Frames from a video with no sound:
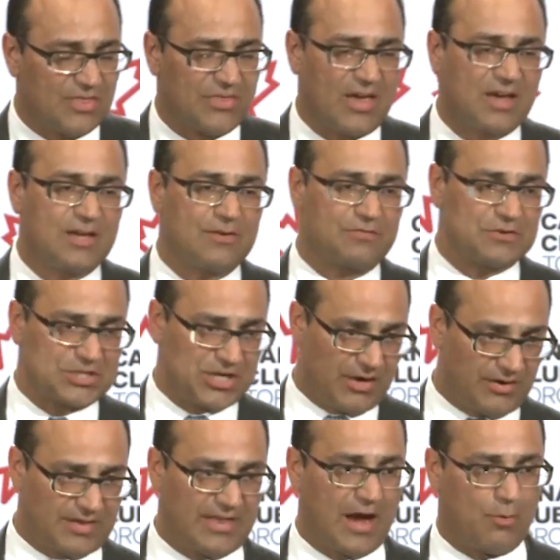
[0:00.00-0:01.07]
and thank you for
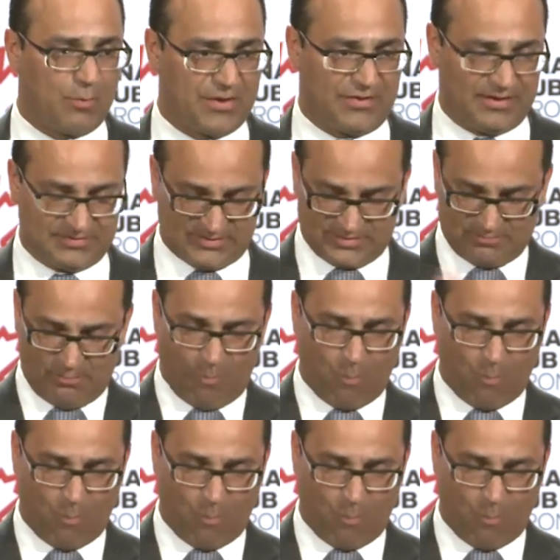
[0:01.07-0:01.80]
sharing that with us.